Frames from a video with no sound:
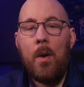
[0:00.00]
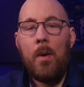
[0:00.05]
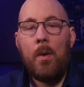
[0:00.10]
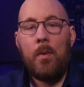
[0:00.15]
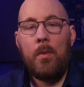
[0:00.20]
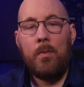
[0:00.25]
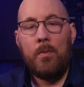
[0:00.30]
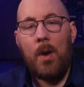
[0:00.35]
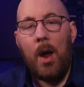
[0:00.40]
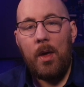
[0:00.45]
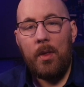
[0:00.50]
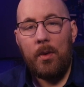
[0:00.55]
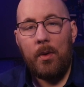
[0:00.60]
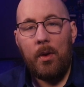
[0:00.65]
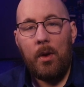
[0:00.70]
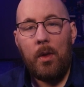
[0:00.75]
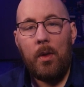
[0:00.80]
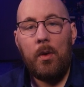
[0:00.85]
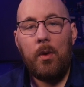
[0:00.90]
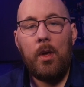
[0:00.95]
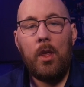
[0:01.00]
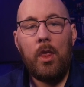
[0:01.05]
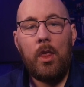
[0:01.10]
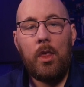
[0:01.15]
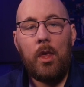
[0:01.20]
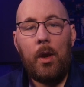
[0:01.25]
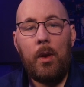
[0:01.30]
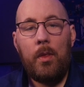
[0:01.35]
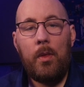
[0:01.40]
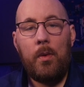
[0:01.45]
Rather, you can
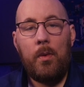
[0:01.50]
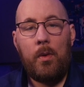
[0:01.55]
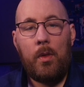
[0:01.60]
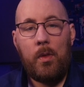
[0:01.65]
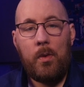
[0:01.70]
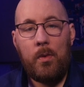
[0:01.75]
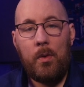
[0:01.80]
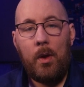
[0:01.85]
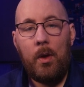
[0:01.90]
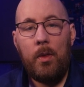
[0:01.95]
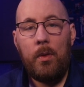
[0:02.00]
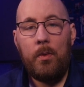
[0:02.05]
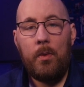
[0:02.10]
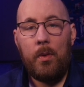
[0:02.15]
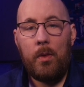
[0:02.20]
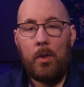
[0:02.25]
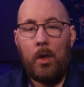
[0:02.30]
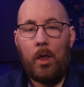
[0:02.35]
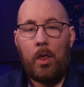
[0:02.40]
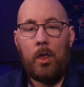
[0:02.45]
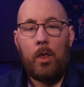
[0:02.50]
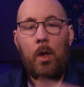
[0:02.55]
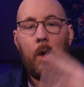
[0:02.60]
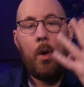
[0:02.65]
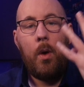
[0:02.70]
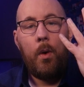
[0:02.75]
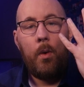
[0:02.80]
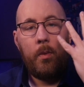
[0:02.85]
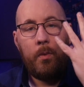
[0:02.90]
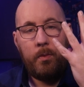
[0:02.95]
set up your stream with just
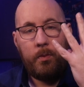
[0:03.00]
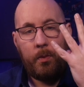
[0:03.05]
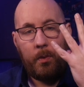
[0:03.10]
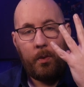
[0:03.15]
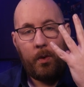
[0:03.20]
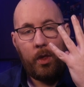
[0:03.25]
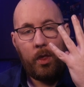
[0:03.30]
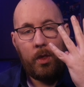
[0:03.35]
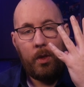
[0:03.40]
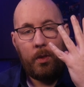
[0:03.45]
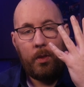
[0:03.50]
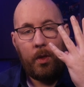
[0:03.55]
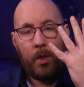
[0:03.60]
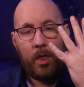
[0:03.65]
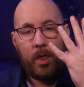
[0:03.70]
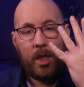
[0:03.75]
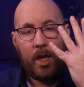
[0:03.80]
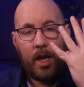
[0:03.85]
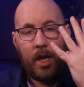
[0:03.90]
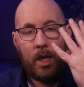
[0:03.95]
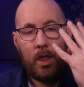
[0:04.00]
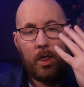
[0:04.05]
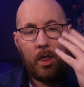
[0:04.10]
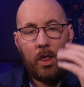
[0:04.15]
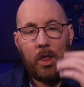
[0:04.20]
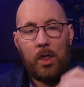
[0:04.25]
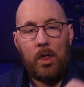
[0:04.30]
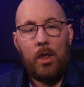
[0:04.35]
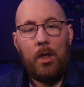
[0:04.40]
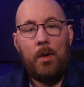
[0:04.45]
4 simple
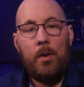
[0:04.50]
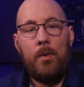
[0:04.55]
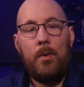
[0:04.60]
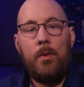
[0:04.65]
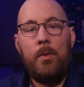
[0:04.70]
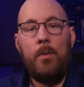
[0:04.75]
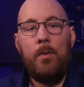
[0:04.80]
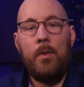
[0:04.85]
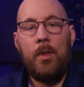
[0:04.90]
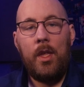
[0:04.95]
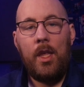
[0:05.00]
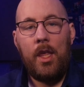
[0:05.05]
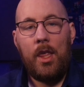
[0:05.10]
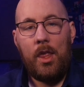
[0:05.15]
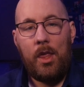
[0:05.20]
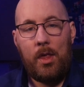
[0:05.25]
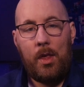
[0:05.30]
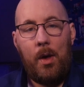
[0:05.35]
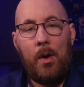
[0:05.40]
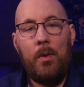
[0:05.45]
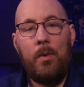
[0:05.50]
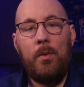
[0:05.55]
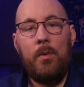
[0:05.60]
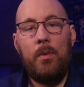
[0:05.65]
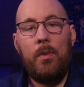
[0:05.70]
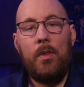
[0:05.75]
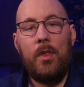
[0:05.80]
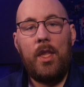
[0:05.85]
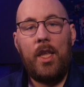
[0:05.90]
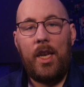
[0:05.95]
scenes. So,
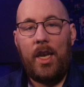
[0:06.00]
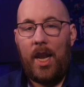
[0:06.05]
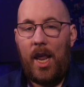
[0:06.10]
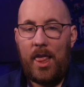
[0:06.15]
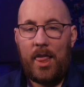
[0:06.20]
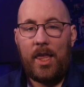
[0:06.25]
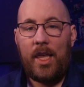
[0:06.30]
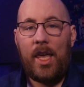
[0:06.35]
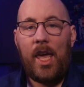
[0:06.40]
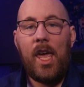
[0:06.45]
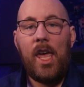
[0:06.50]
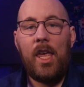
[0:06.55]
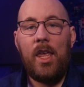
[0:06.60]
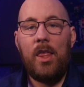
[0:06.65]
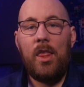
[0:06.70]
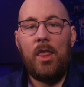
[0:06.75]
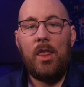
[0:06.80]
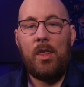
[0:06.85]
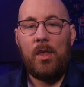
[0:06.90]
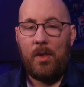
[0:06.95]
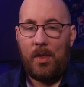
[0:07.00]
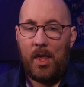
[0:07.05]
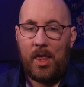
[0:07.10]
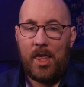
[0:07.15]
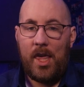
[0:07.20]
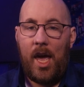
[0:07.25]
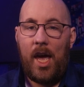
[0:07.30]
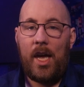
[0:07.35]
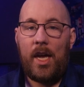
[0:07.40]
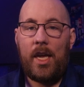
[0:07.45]
let's get to the
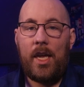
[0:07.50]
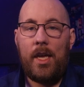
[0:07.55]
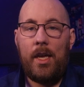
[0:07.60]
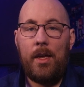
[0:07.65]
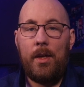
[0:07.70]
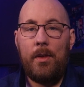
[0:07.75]
tech.